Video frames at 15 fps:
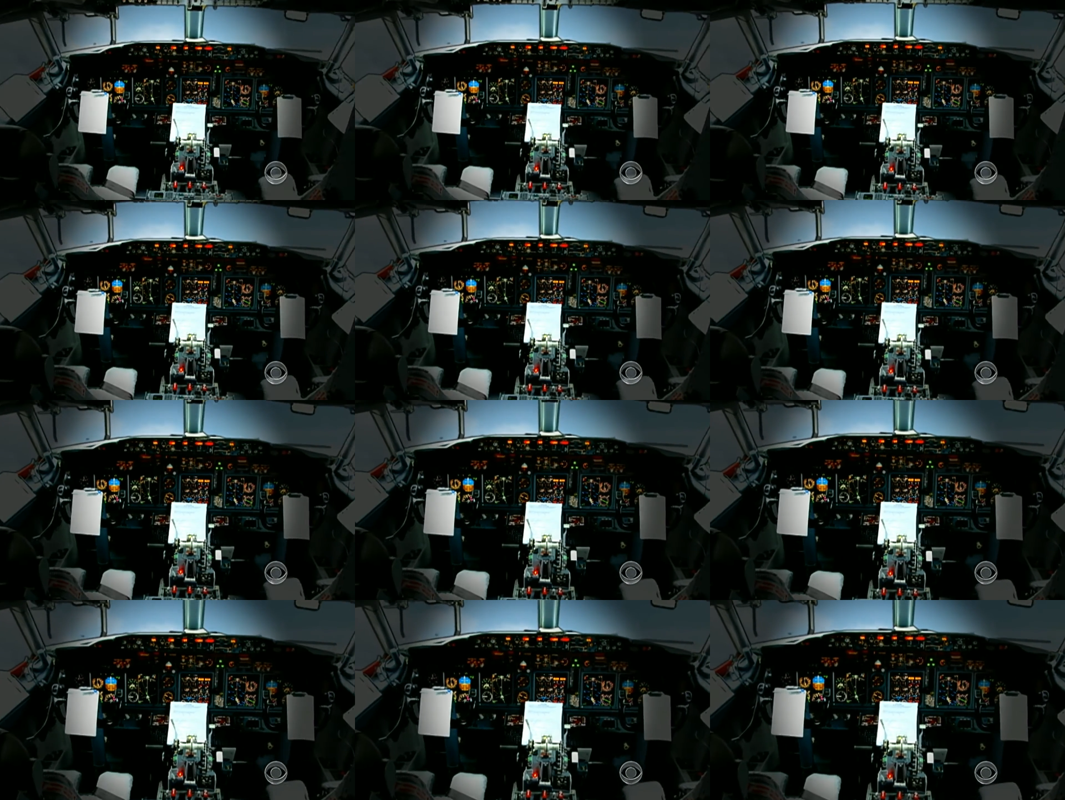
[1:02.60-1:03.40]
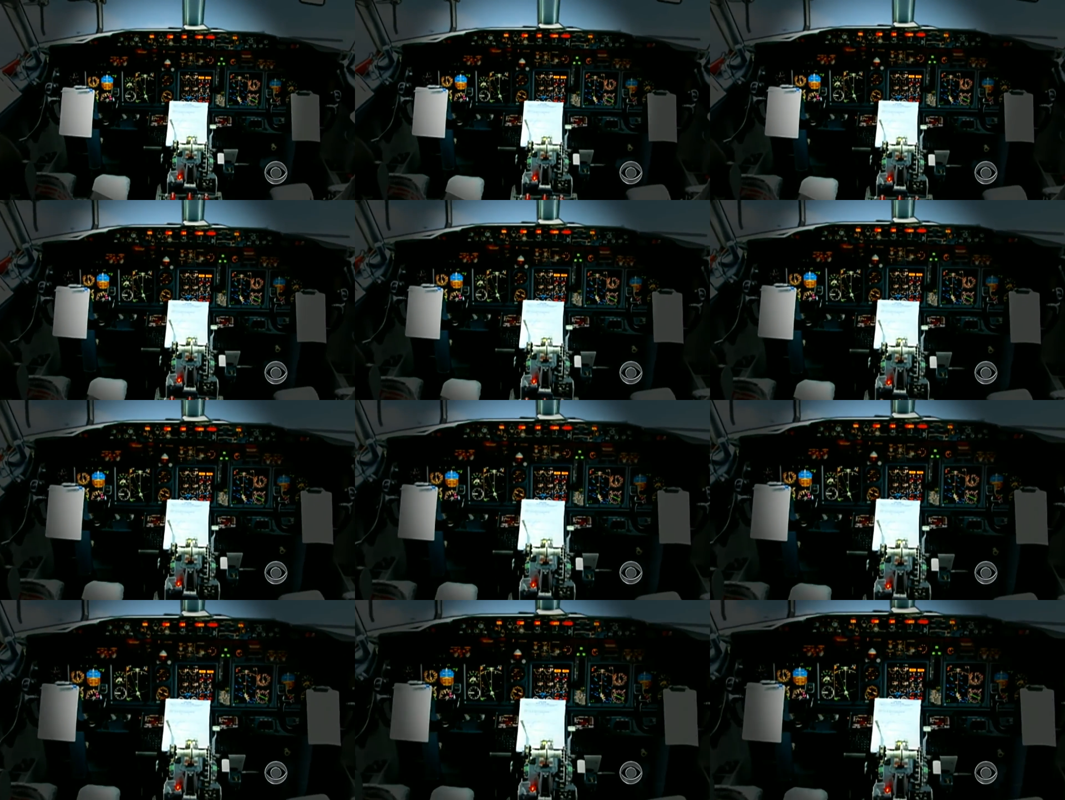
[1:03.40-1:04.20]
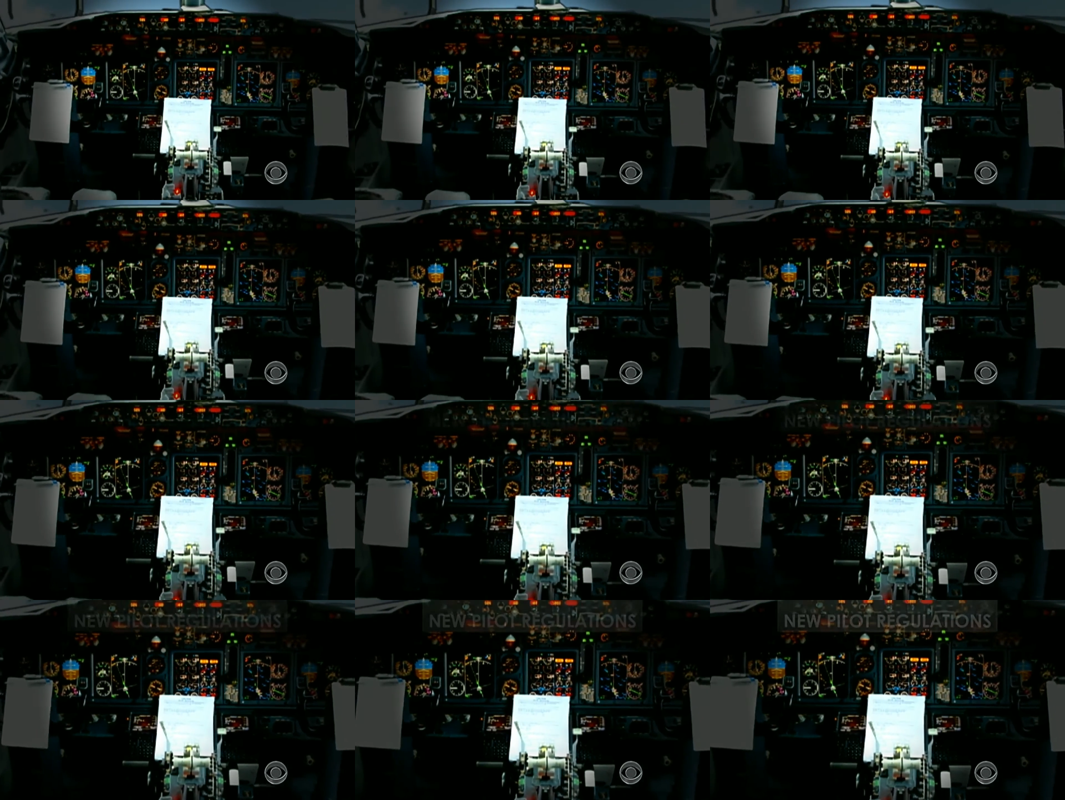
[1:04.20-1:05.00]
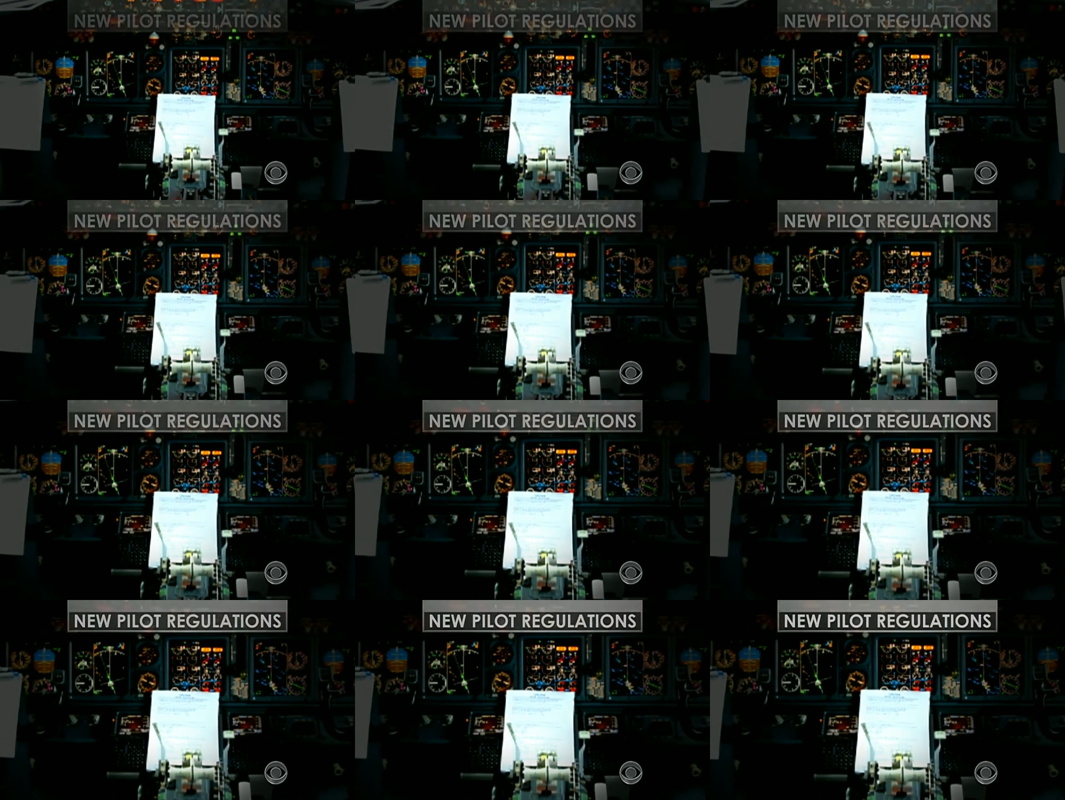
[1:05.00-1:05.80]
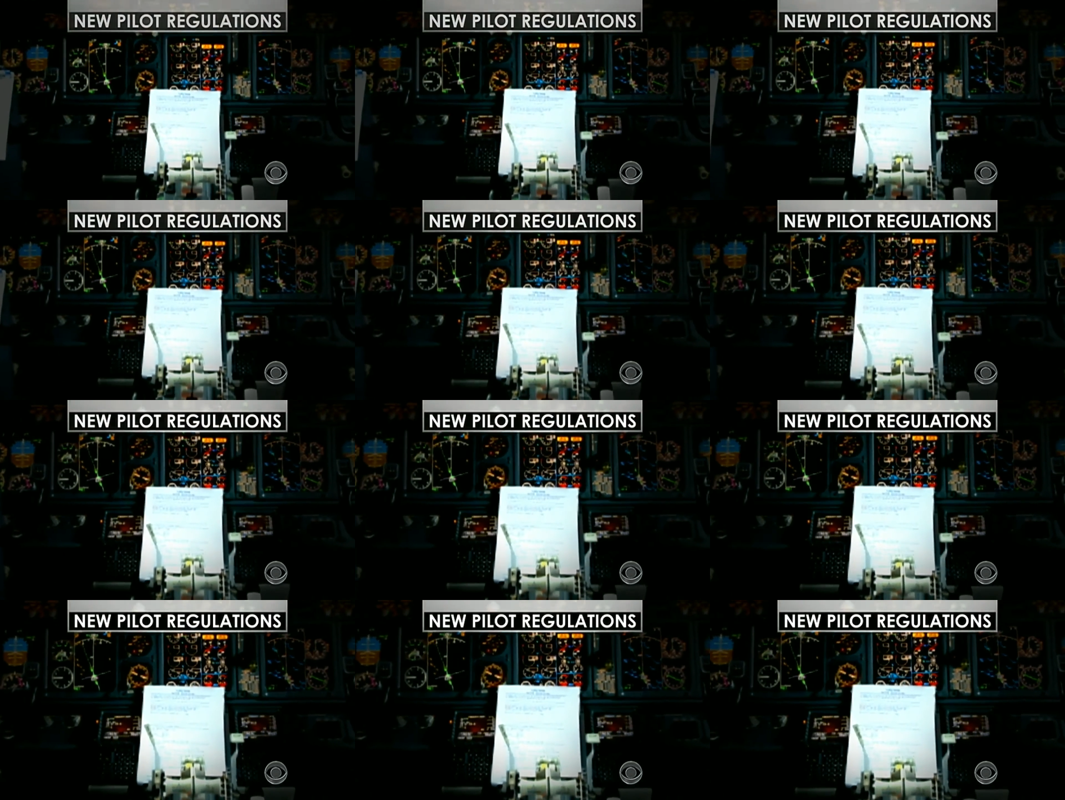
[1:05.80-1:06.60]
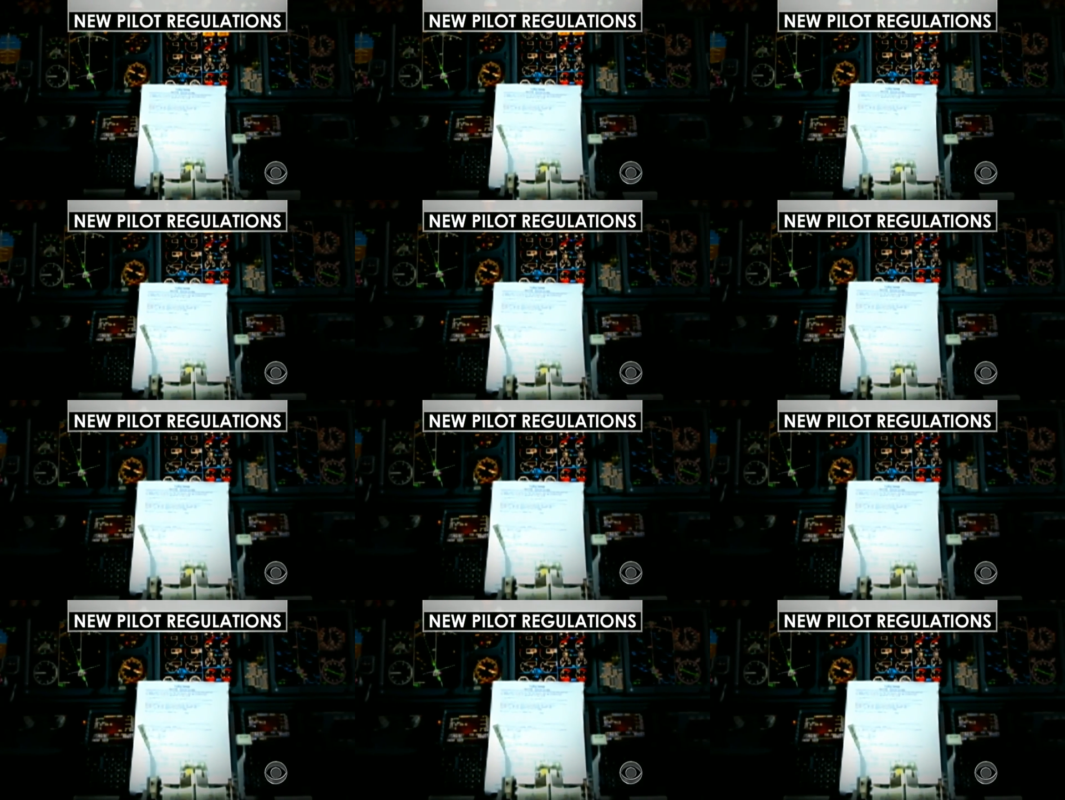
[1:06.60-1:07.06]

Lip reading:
Nobody's mouth can be seen.